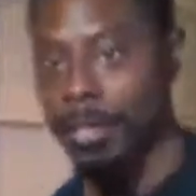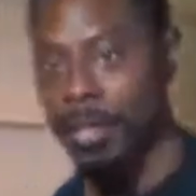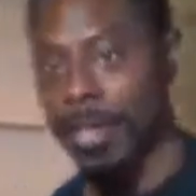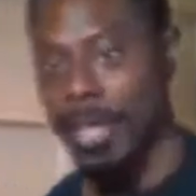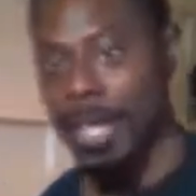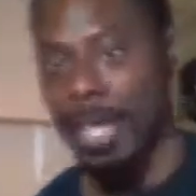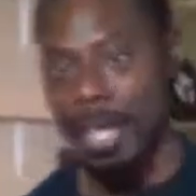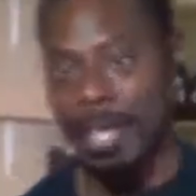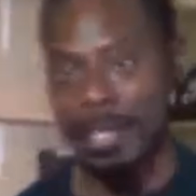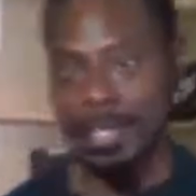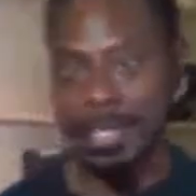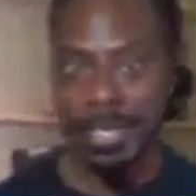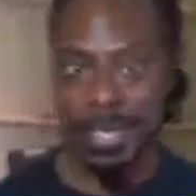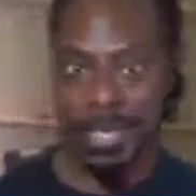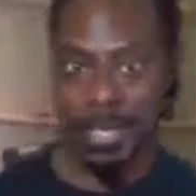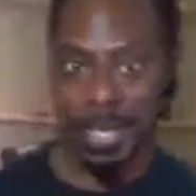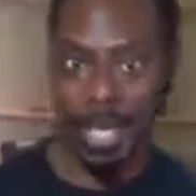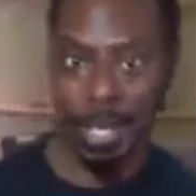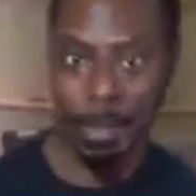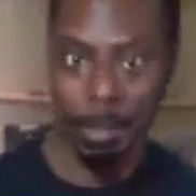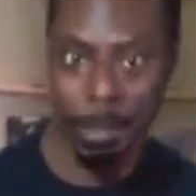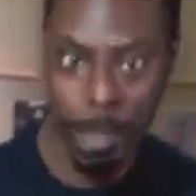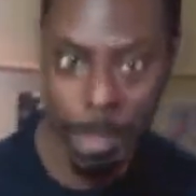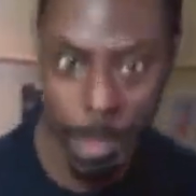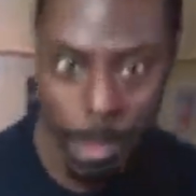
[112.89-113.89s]
I guess it's
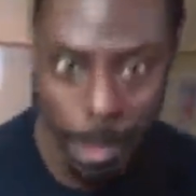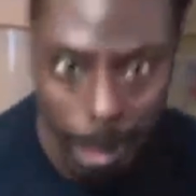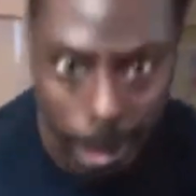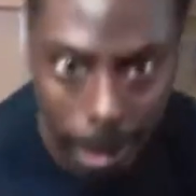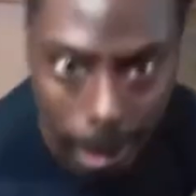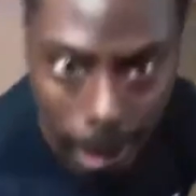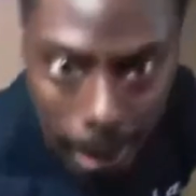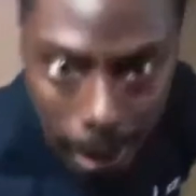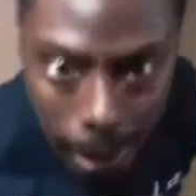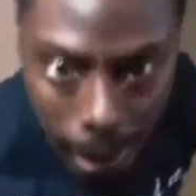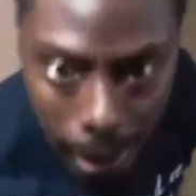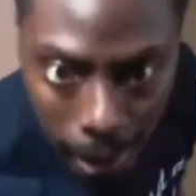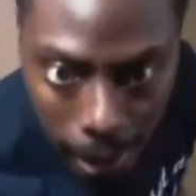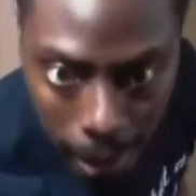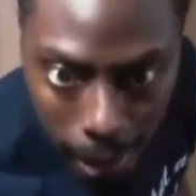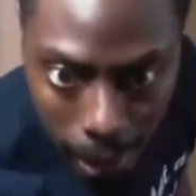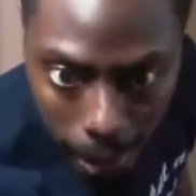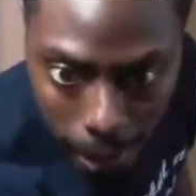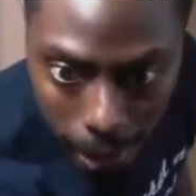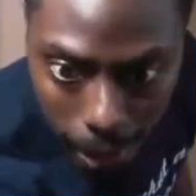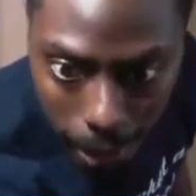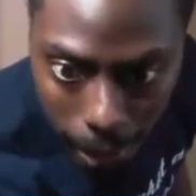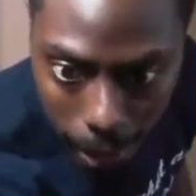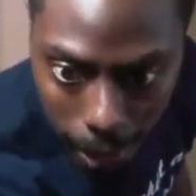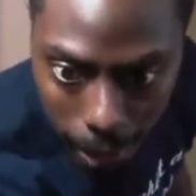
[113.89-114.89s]
got me here.
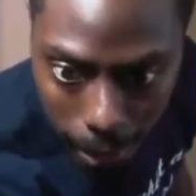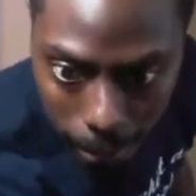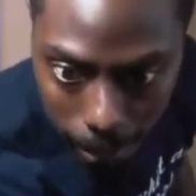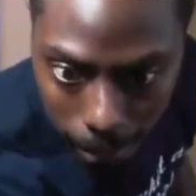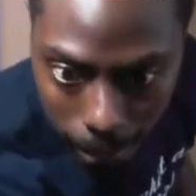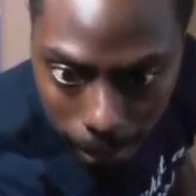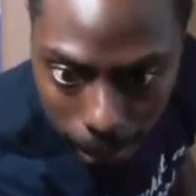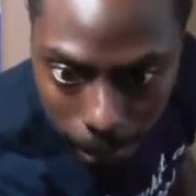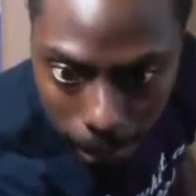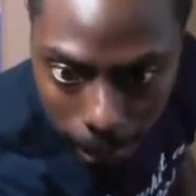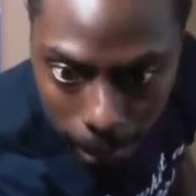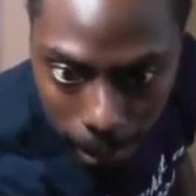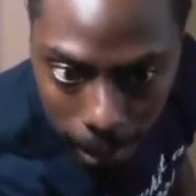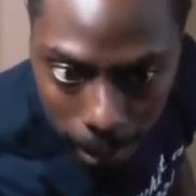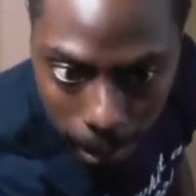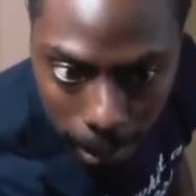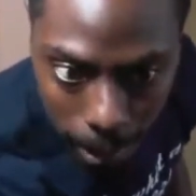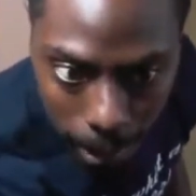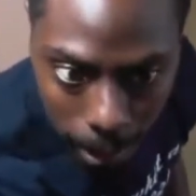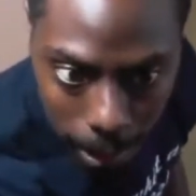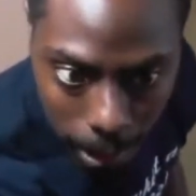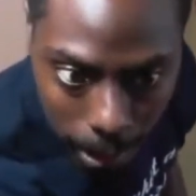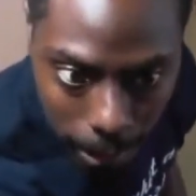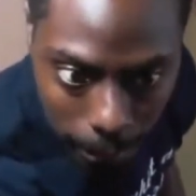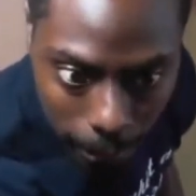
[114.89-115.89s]

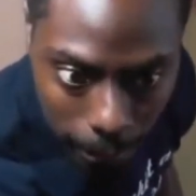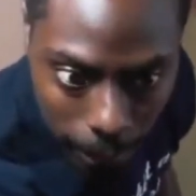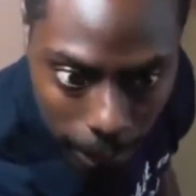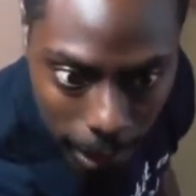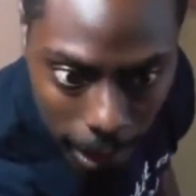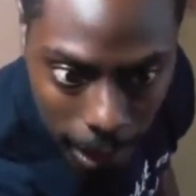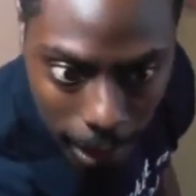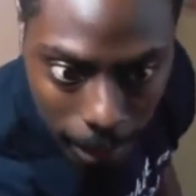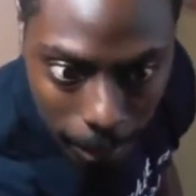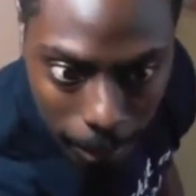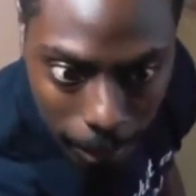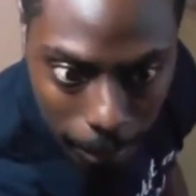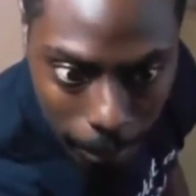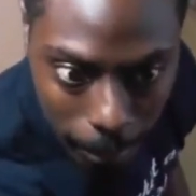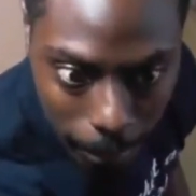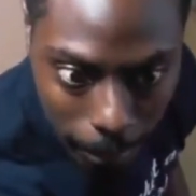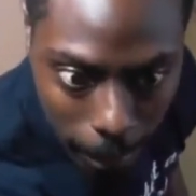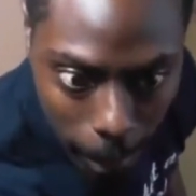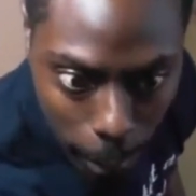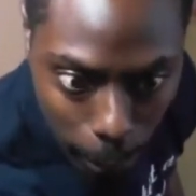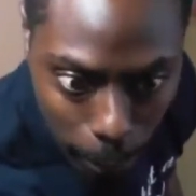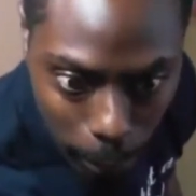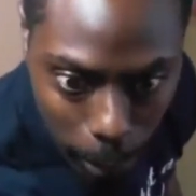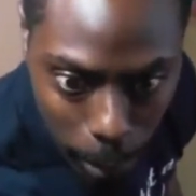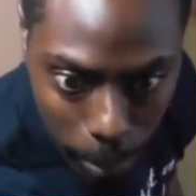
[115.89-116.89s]
If not,
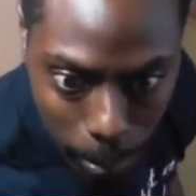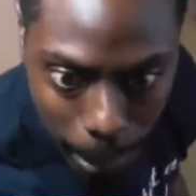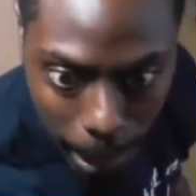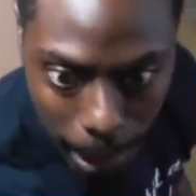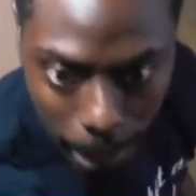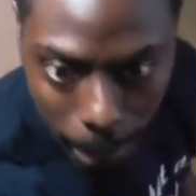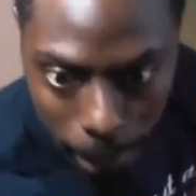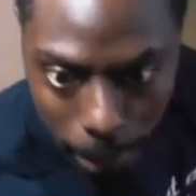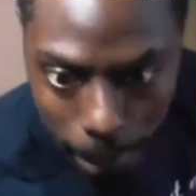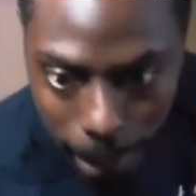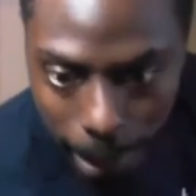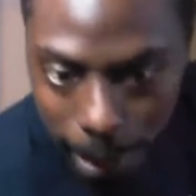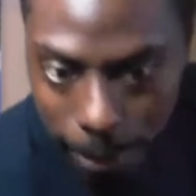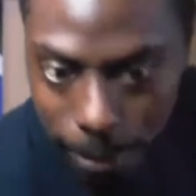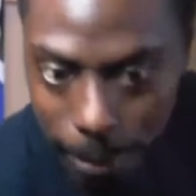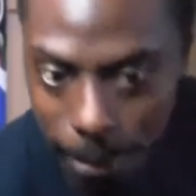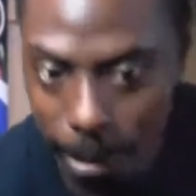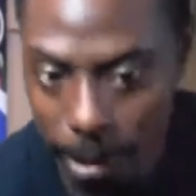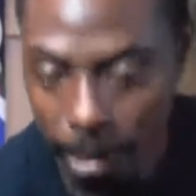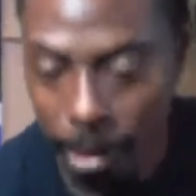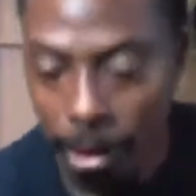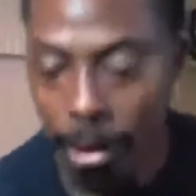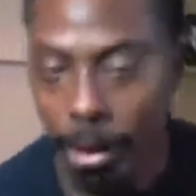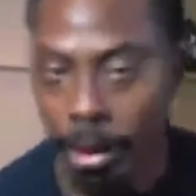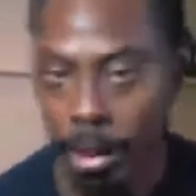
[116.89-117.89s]
hopefully Matt will grab
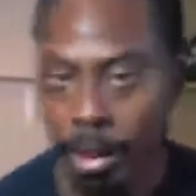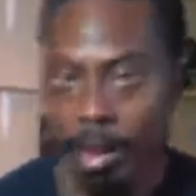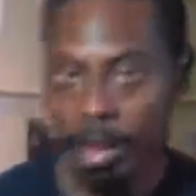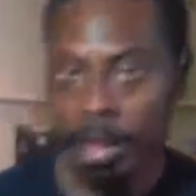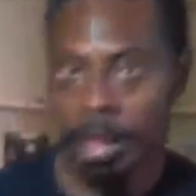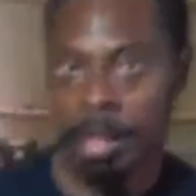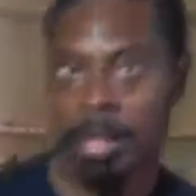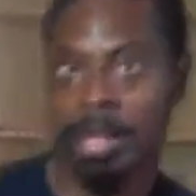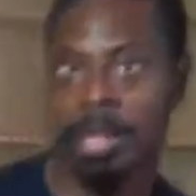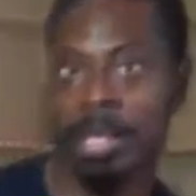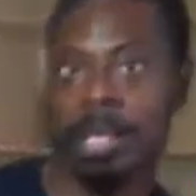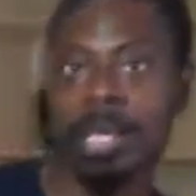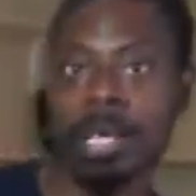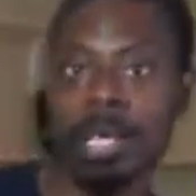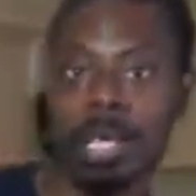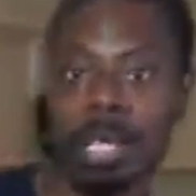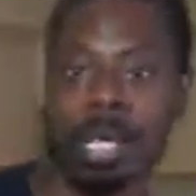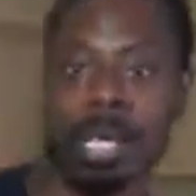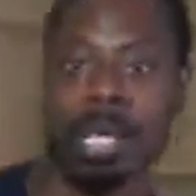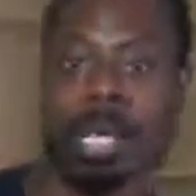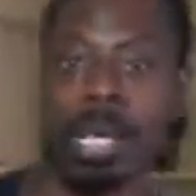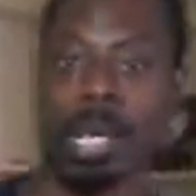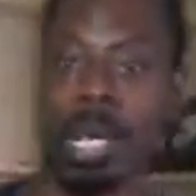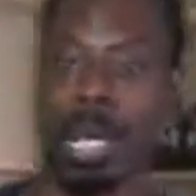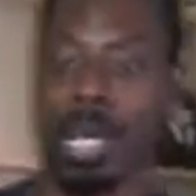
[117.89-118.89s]
me and
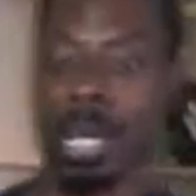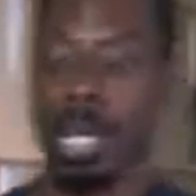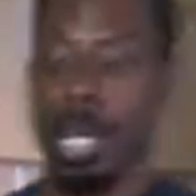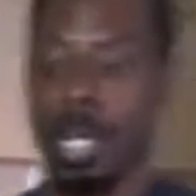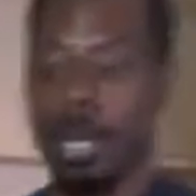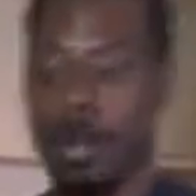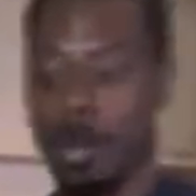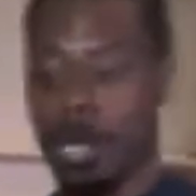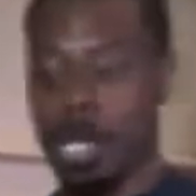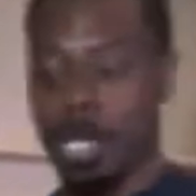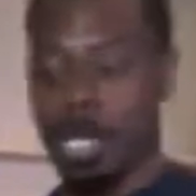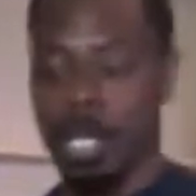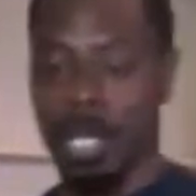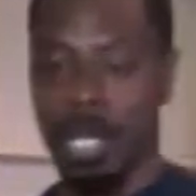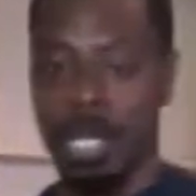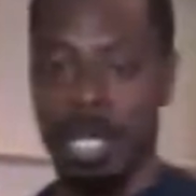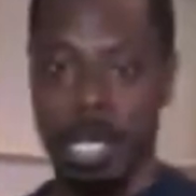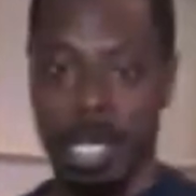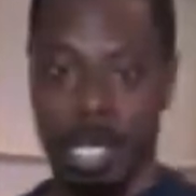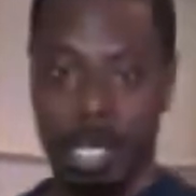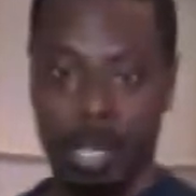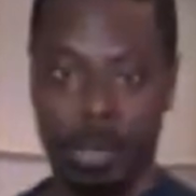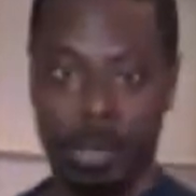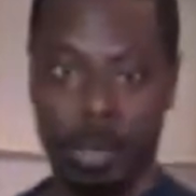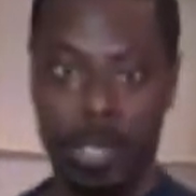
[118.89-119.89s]
we
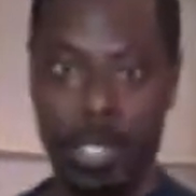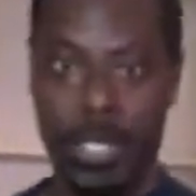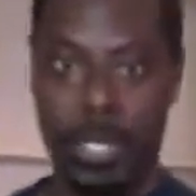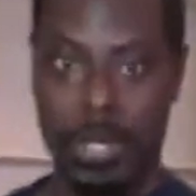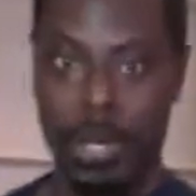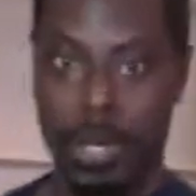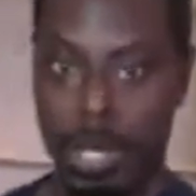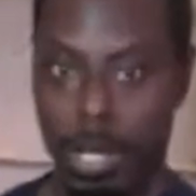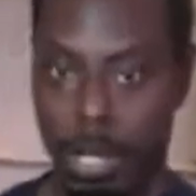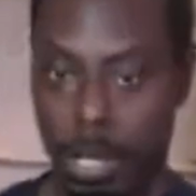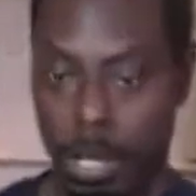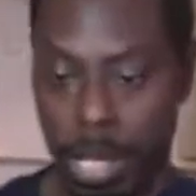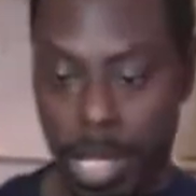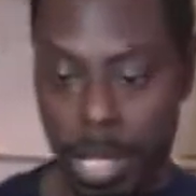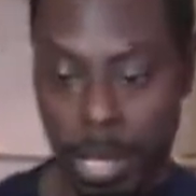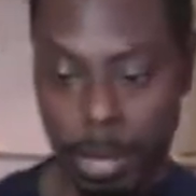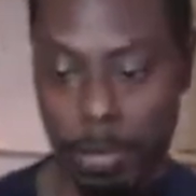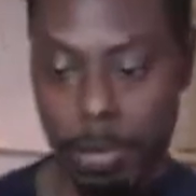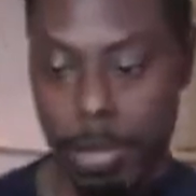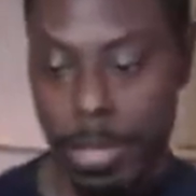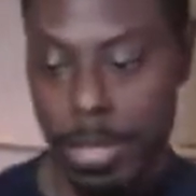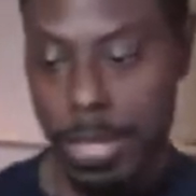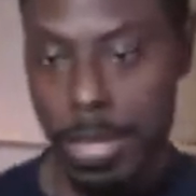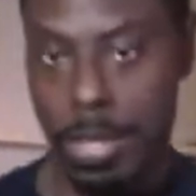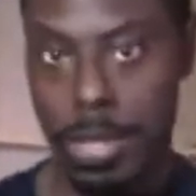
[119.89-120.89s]
can restart it or get it
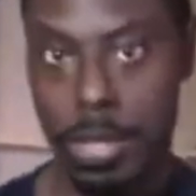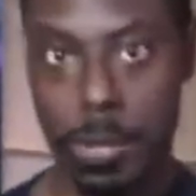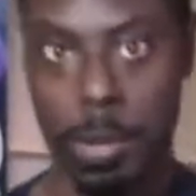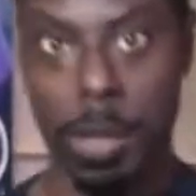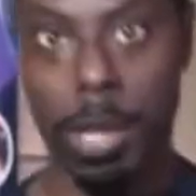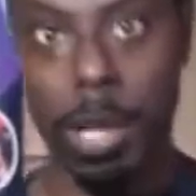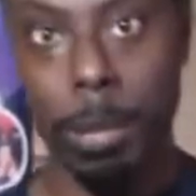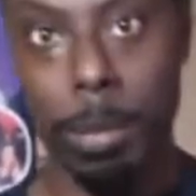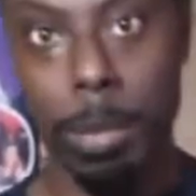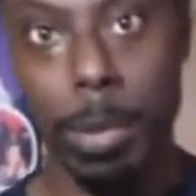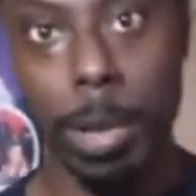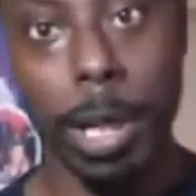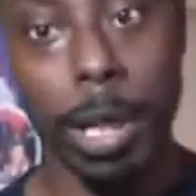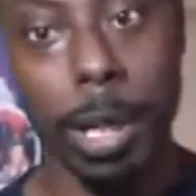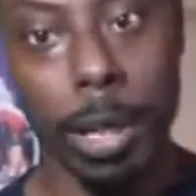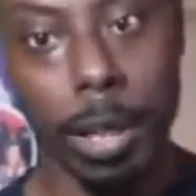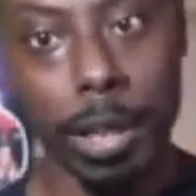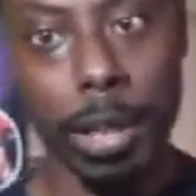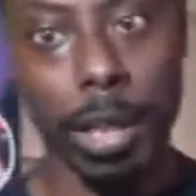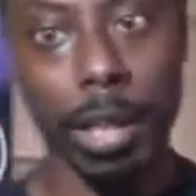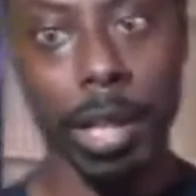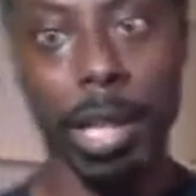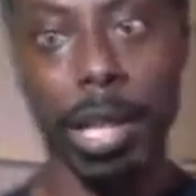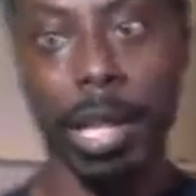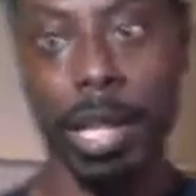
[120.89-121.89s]
resituated.
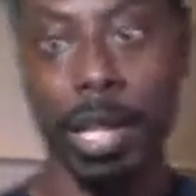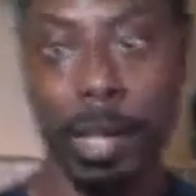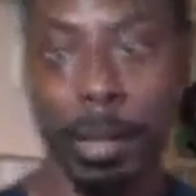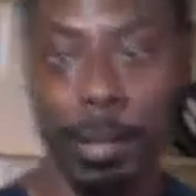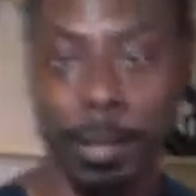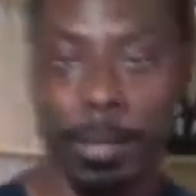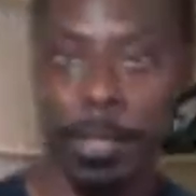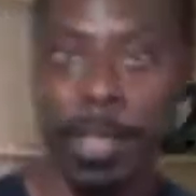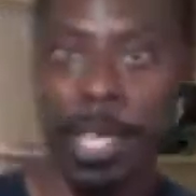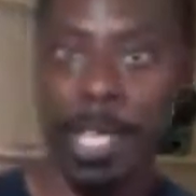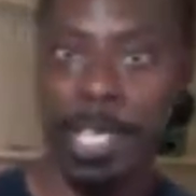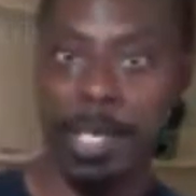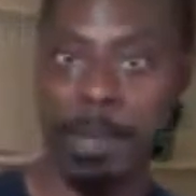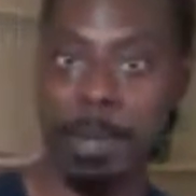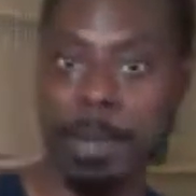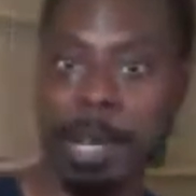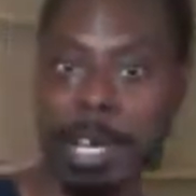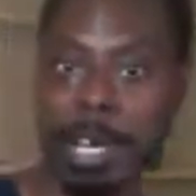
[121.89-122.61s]
But thanks,